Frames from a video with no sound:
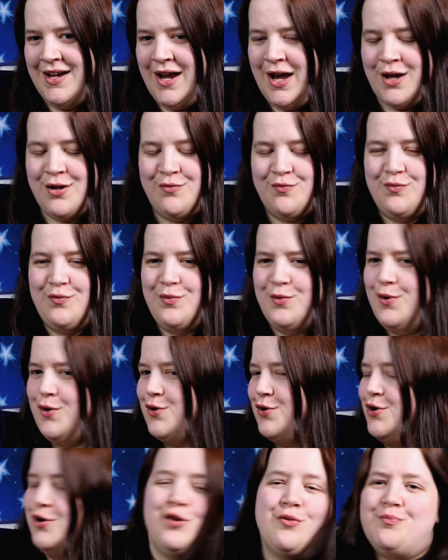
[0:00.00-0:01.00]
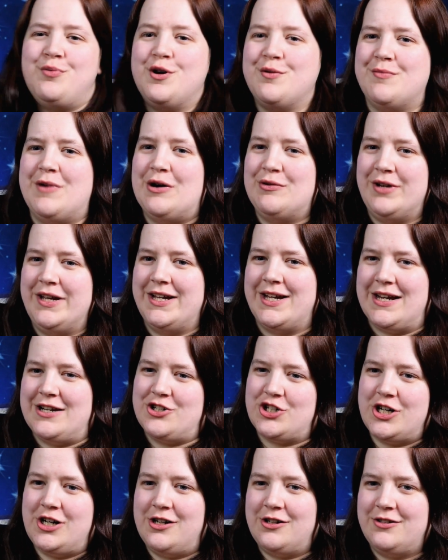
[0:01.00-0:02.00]
And who put Monique in
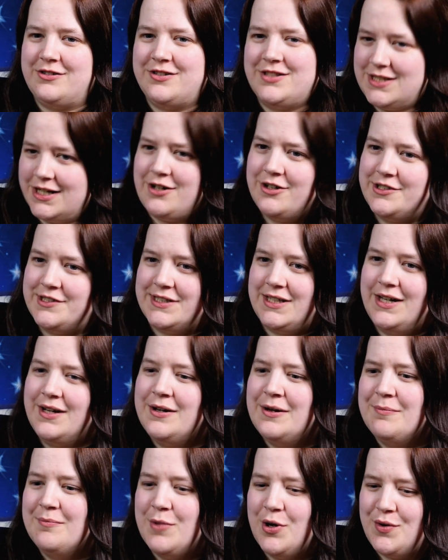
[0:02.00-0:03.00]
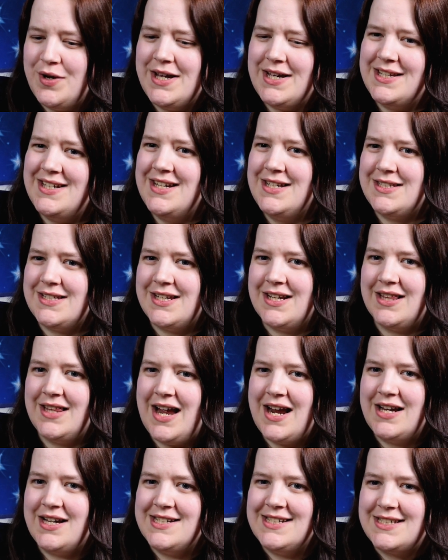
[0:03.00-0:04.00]
charge? Seriously. Monique needs to,
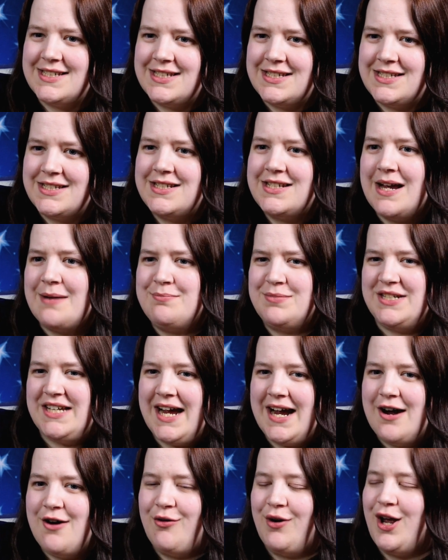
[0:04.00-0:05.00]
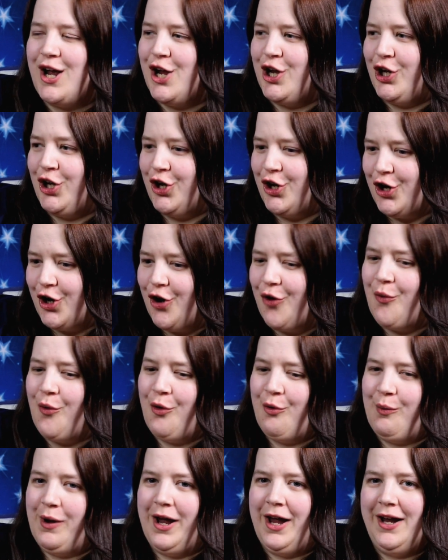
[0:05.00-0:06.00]
like, step down and go
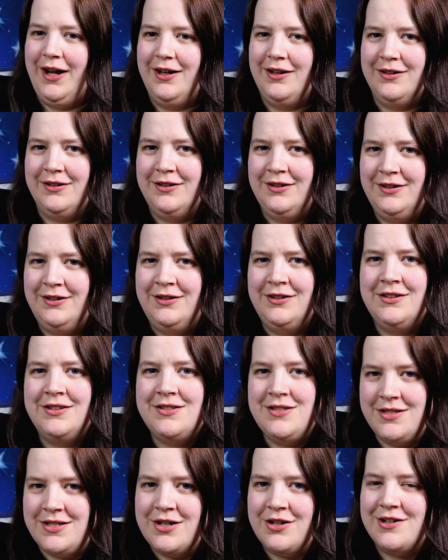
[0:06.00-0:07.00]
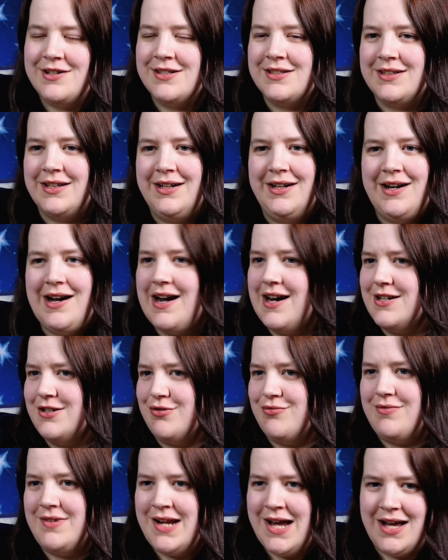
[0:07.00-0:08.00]
away. Seriously. I
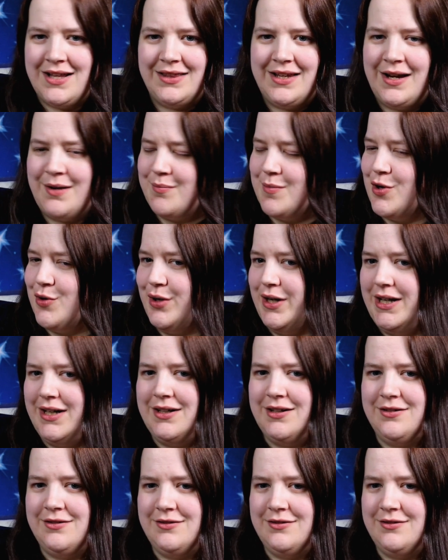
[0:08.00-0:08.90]
do not like Monique.